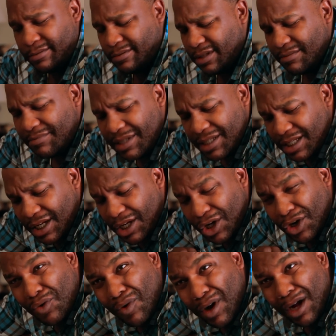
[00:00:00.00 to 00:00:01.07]
let me just get a
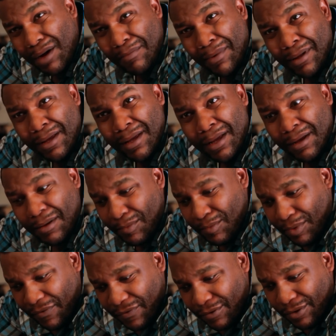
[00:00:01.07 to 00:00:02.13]
crumb
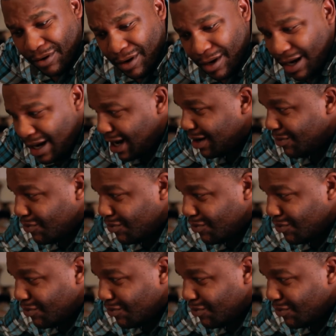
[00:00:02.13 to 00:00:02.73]
before I